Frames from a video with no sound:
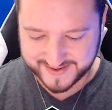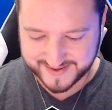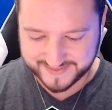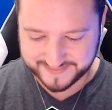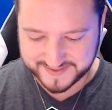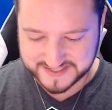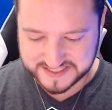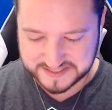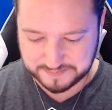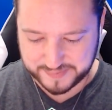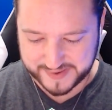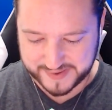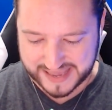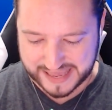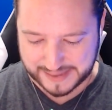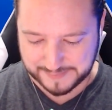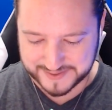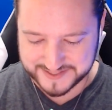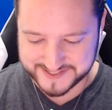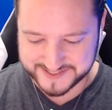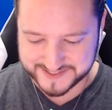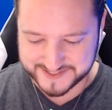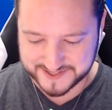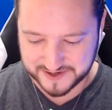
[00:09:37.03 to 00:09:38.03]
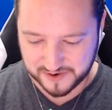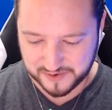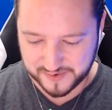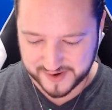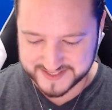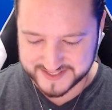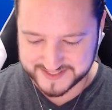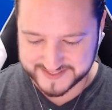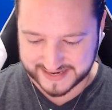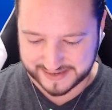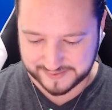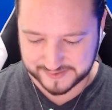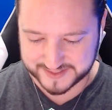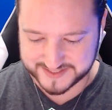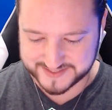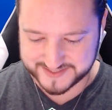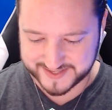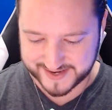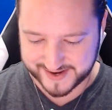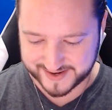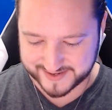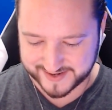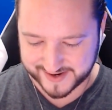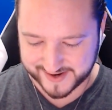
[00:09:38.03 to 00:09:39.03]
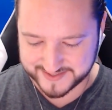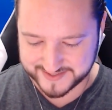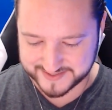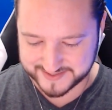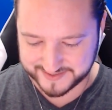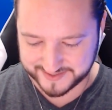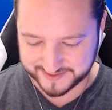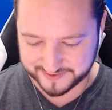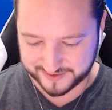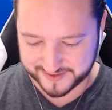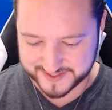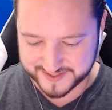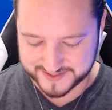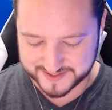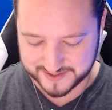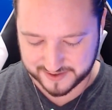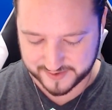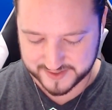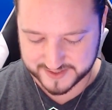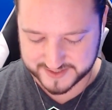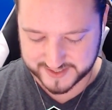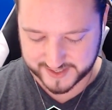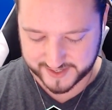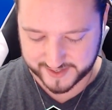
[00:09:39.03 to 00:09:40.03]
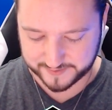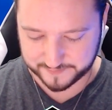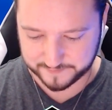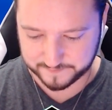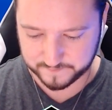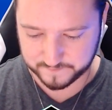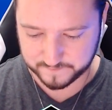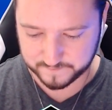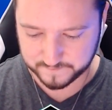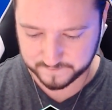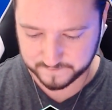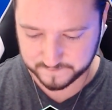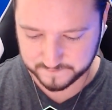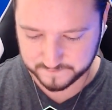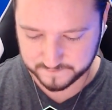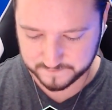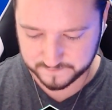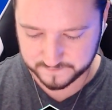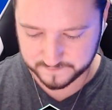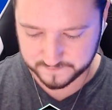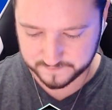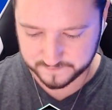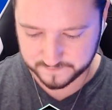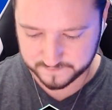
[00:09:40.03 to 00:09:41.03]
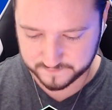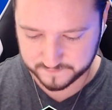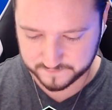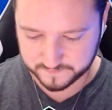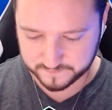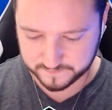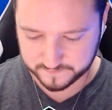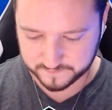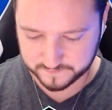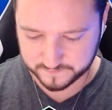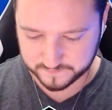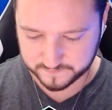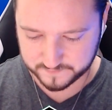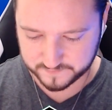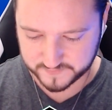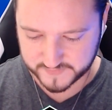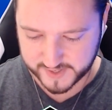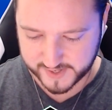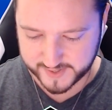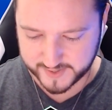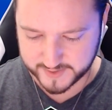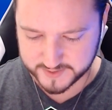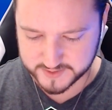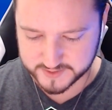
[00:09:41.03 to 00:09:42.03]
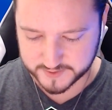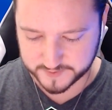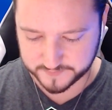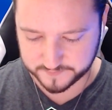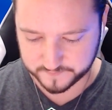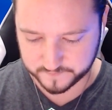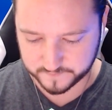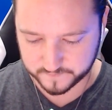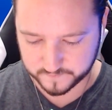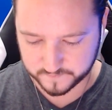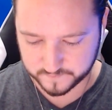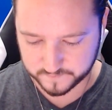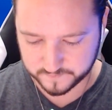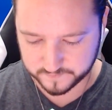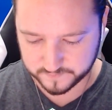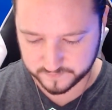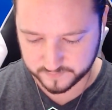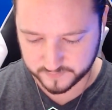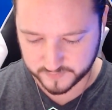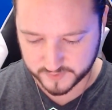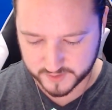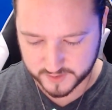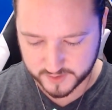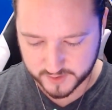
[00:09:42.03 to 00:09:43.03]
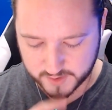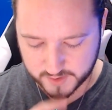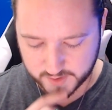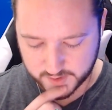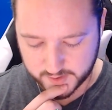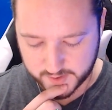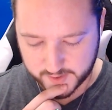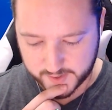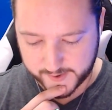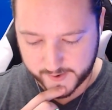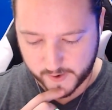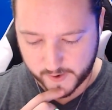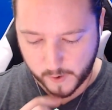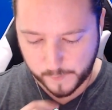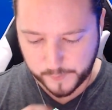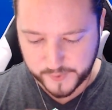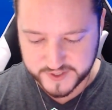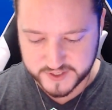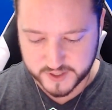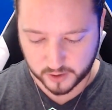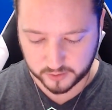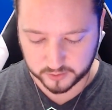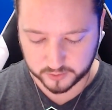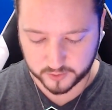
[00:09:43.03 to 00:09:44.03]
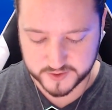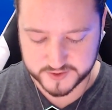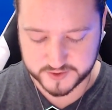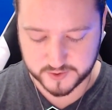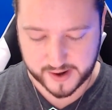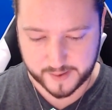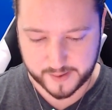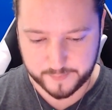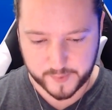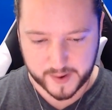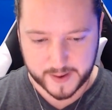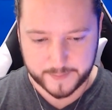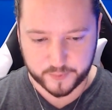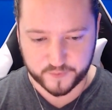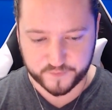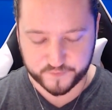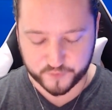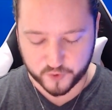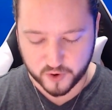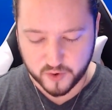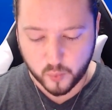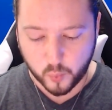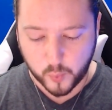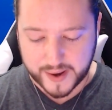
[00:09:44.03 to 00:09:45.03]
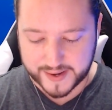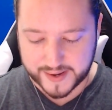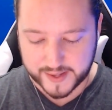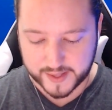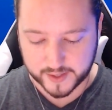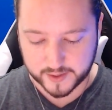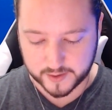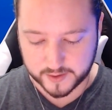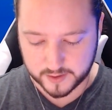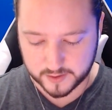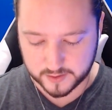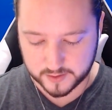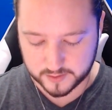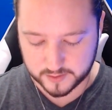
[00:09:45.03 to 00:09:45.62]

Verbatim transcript: This spam is so insane with this deck, guys. Literally so insane. Nice. I hope we don't lose, though. I, I prefer winning.